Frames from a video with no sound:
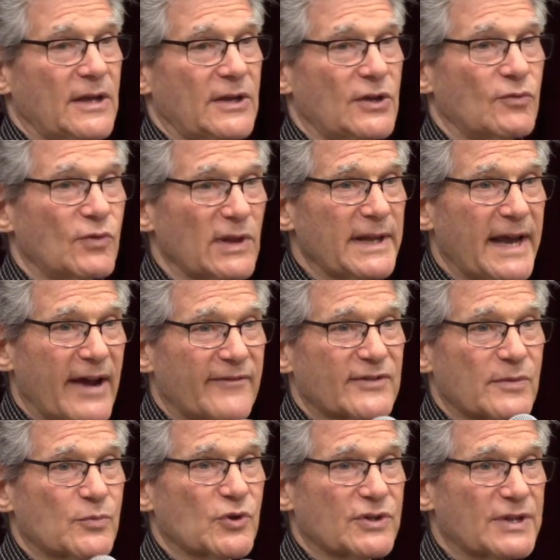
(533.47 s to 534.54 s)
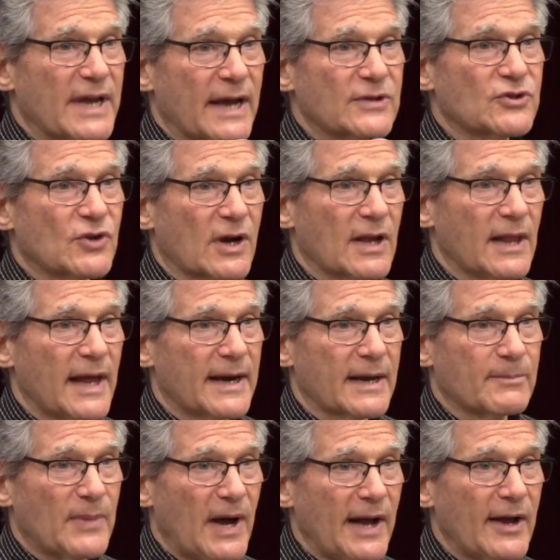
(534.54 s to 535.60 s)
You really have to protect your
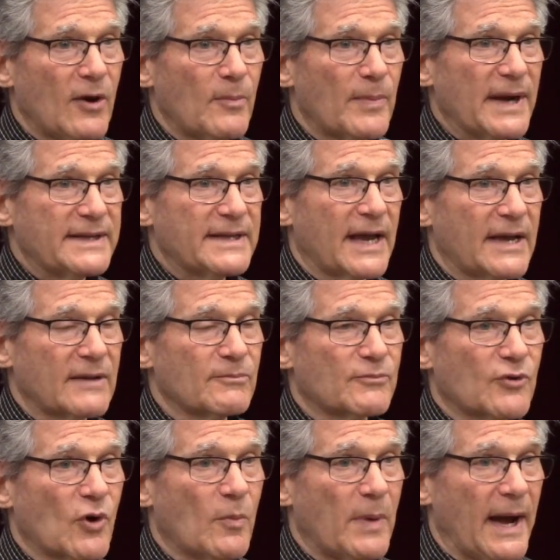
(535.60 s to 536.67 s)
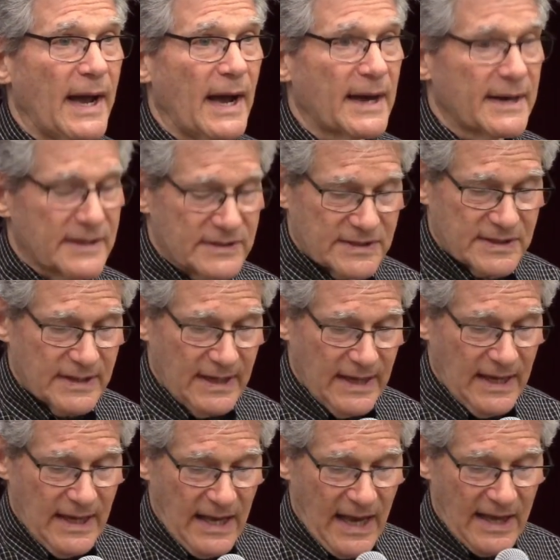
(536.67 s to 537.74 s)
colonic biome by taking probiotics,
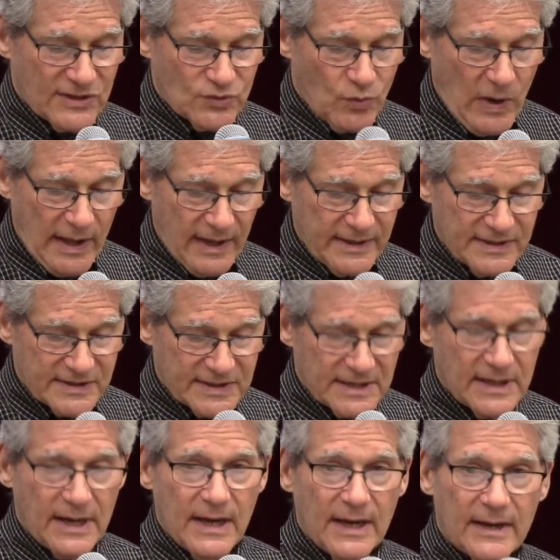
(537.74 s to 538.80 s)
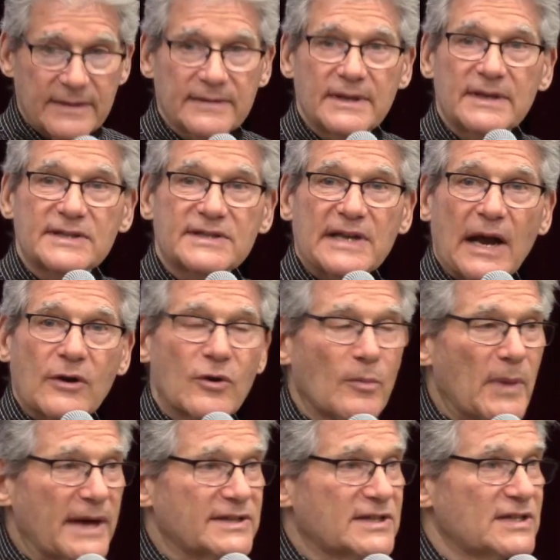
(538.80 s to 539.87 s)
as well as
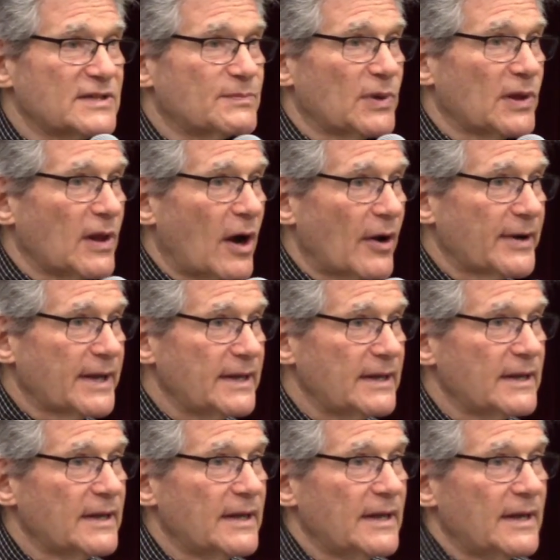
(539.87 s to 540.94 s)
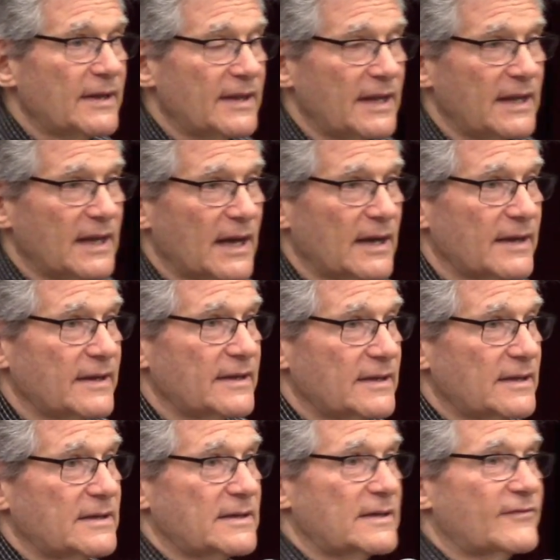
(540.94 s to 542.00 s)
Saccharomyces boulardii, the
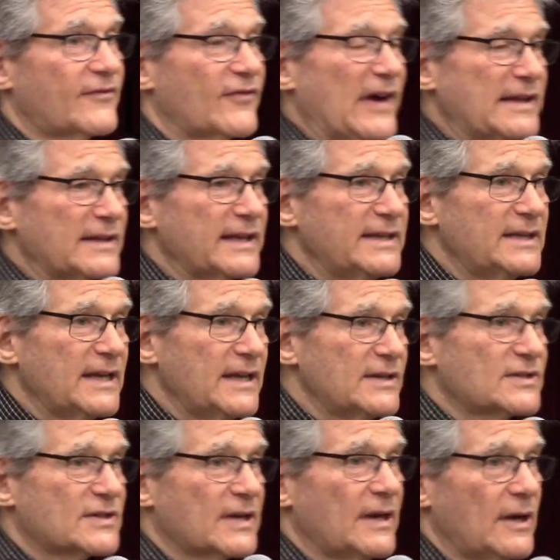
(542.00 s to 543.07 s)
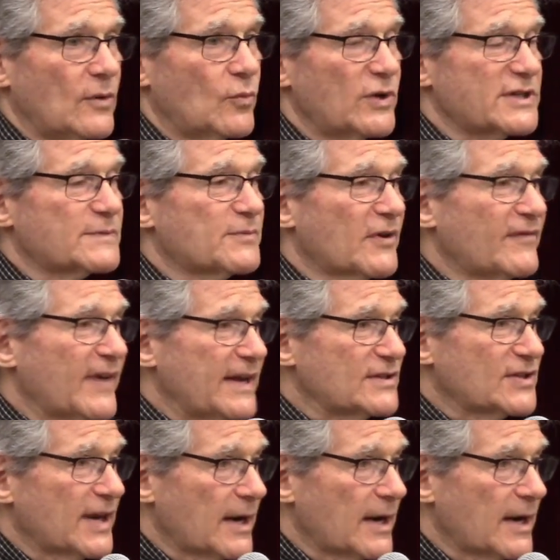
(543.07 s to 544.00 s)
friendly yeast, which prevents